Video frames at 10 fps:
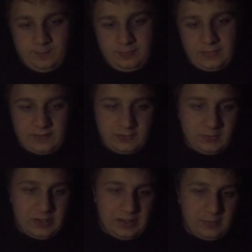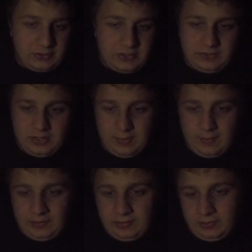after a while I bought this
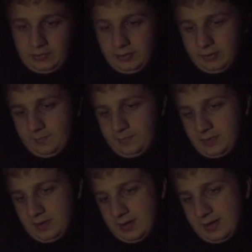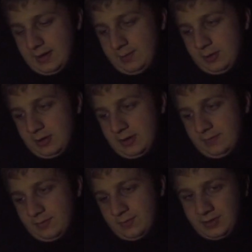Thomas. And I bought
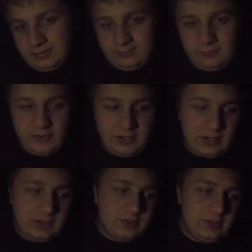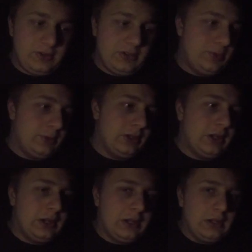him from another YouTuber,
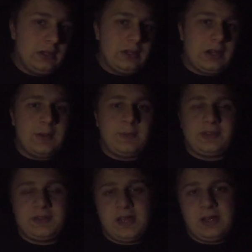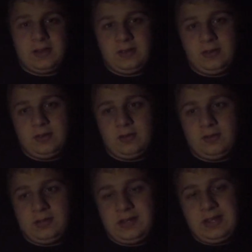
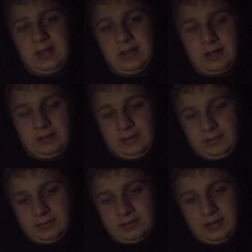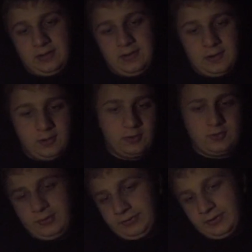Thomas.D, as he said, or
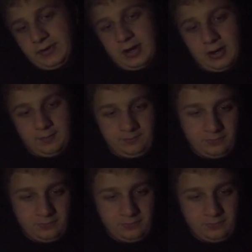Twisted Tom.